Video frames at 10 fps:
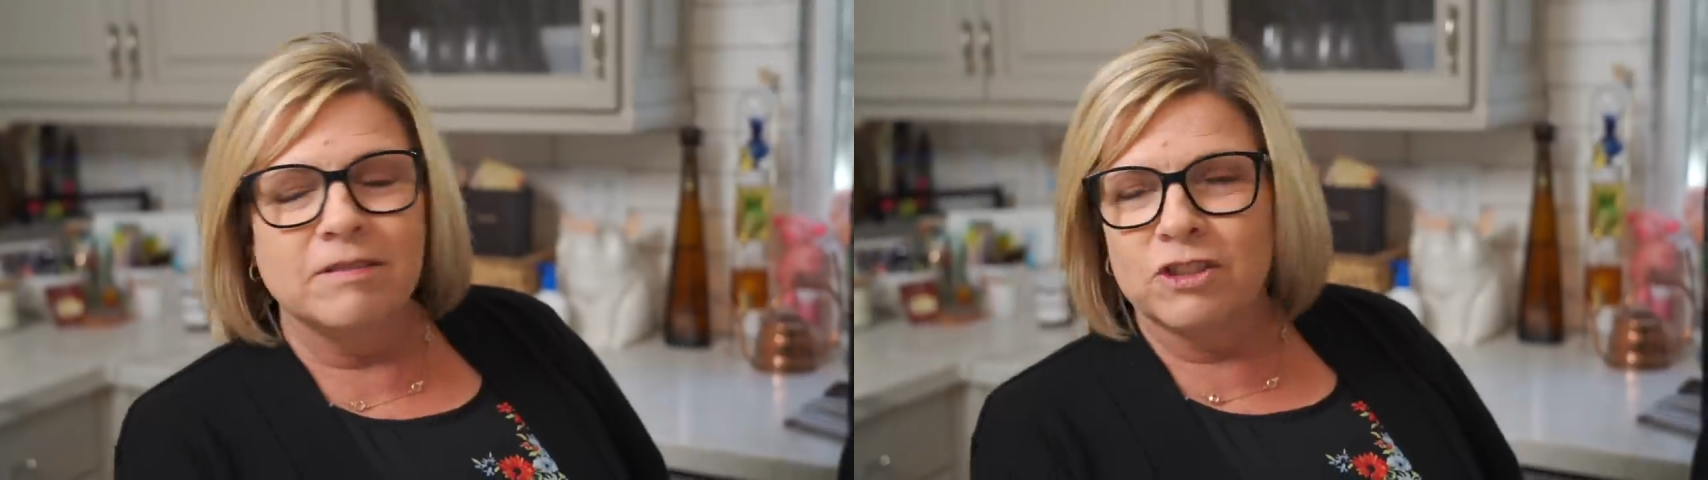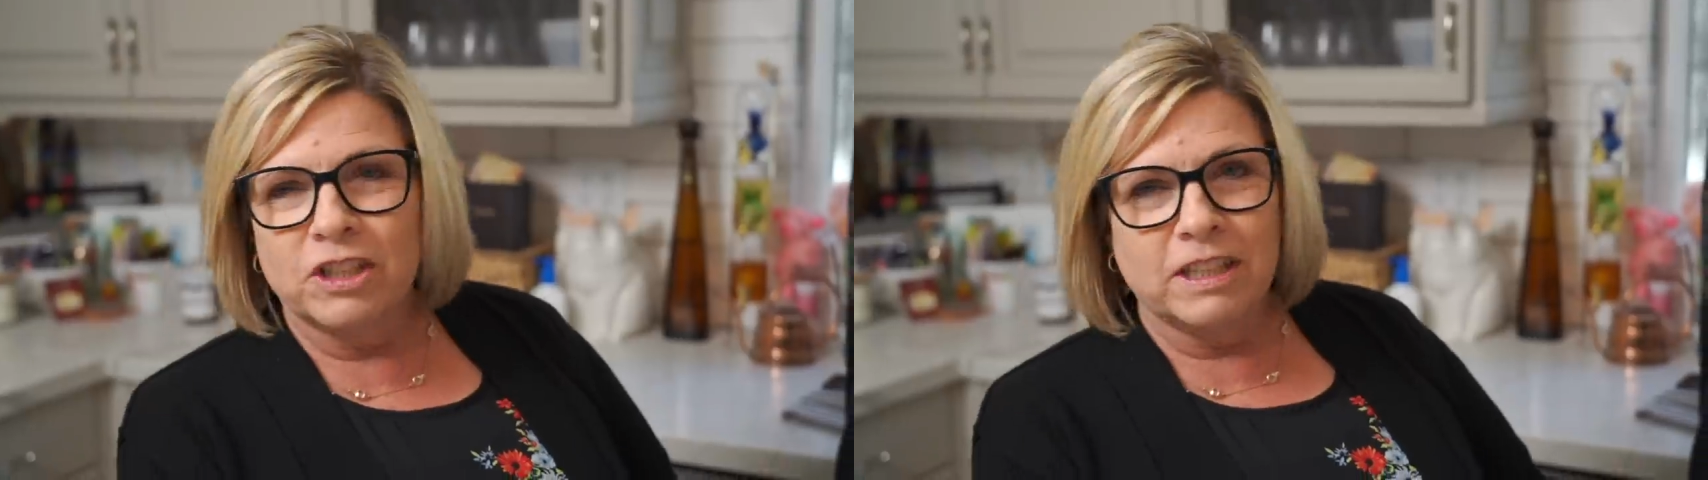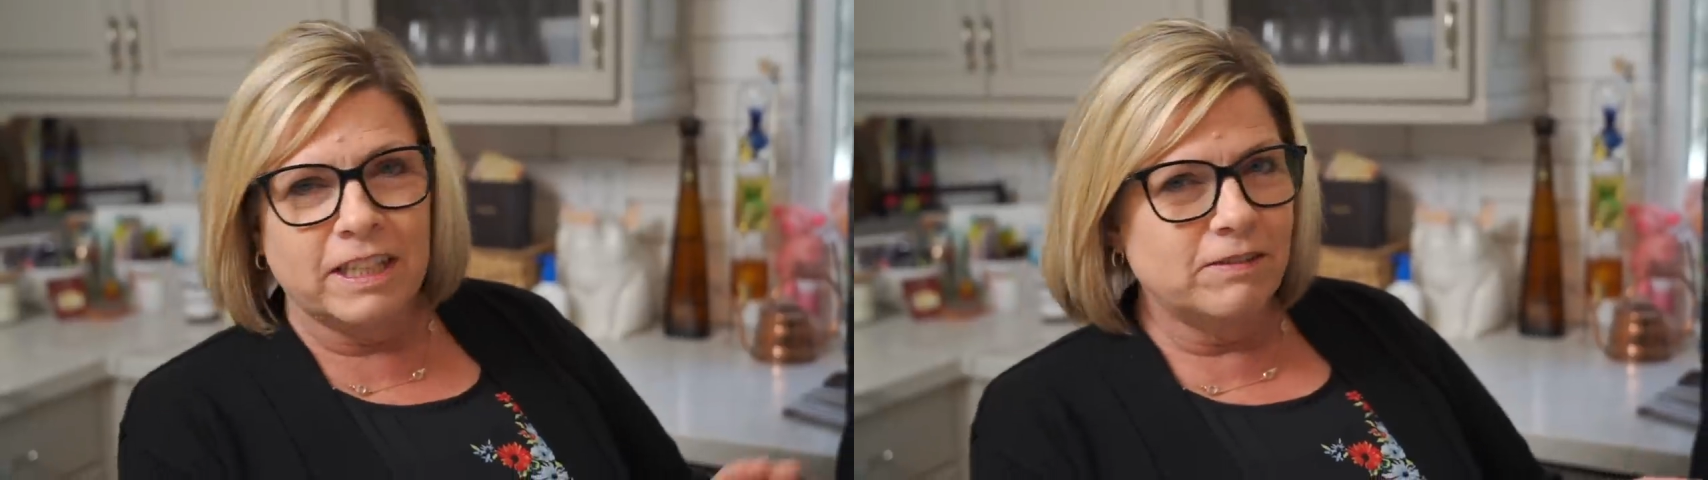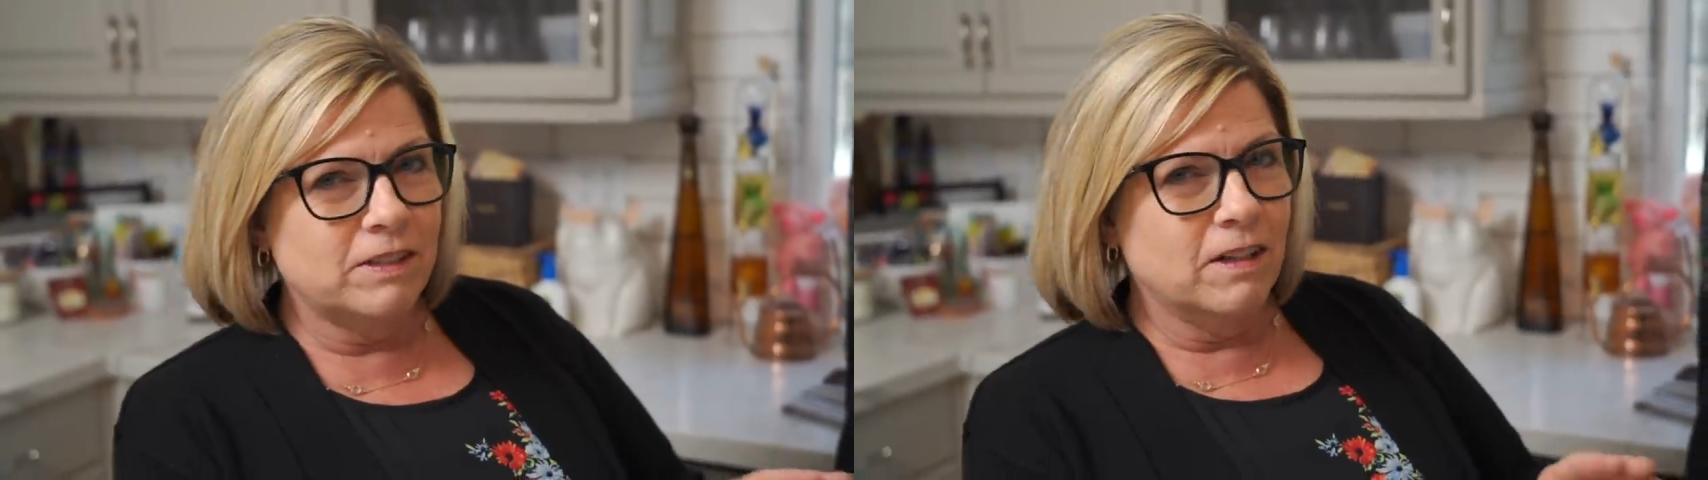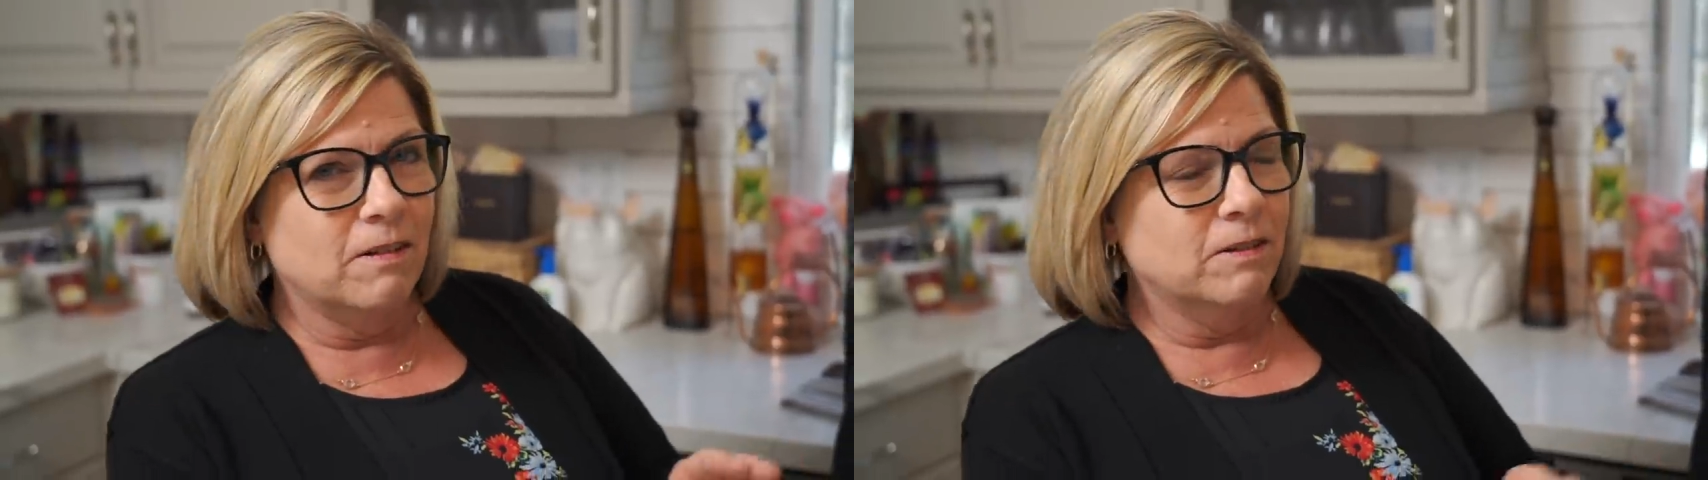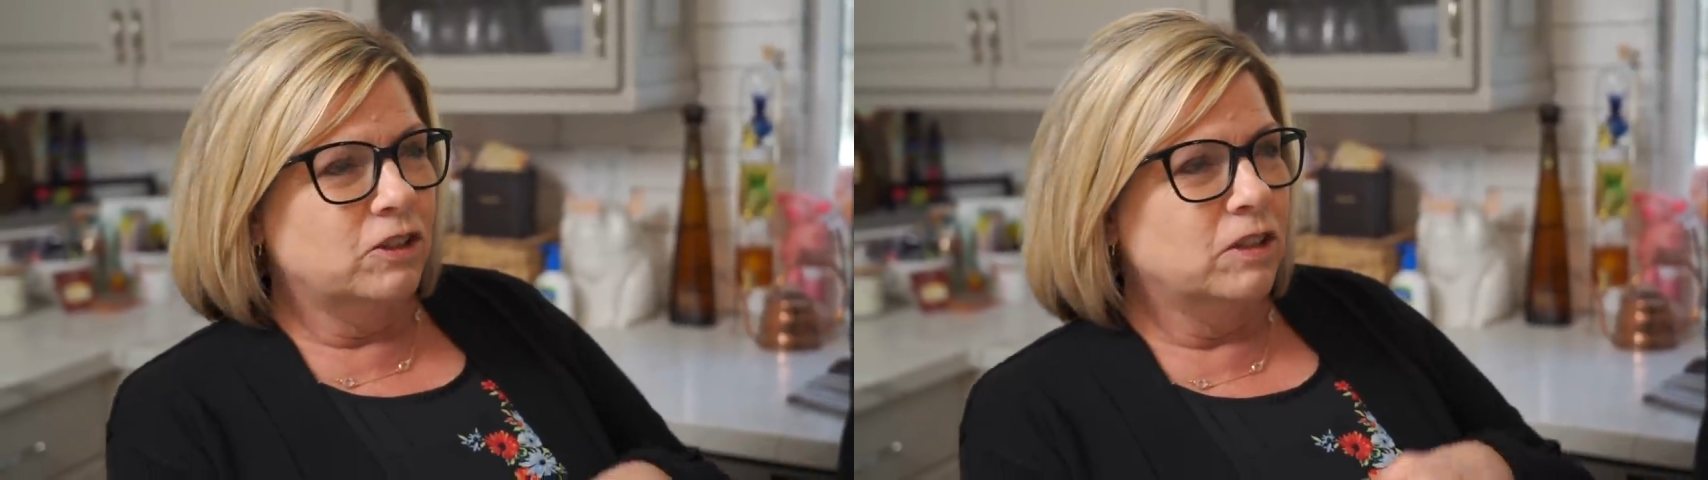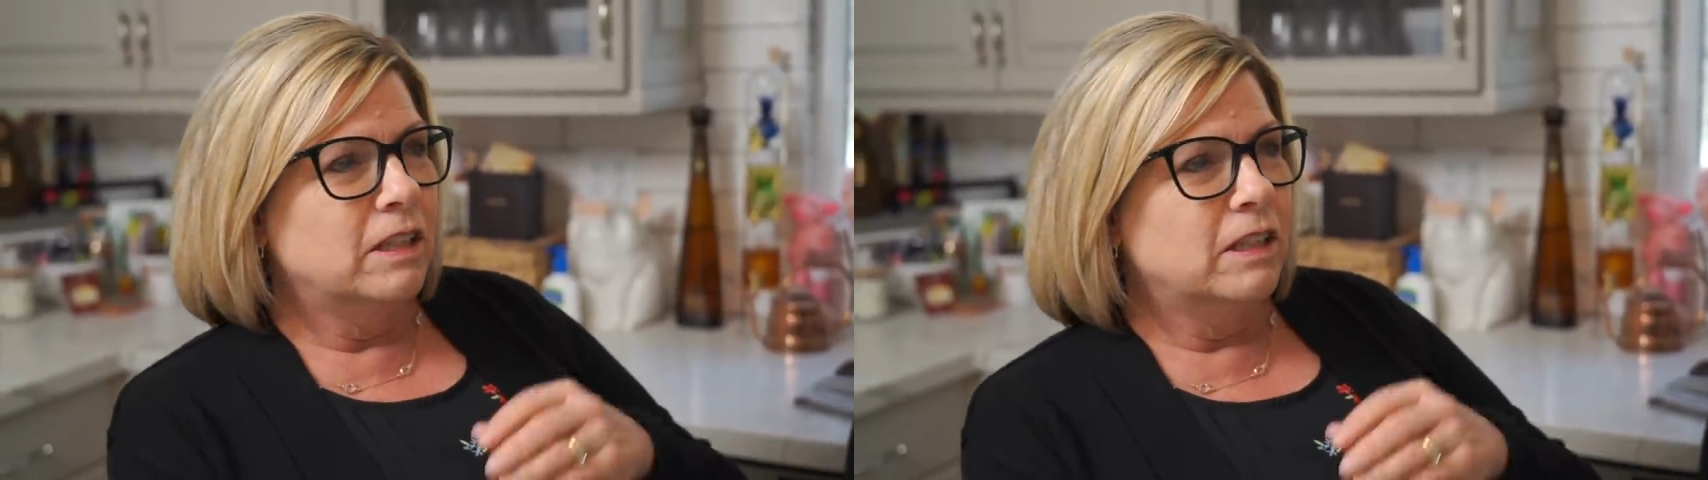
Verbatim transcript: She leaves, though, and she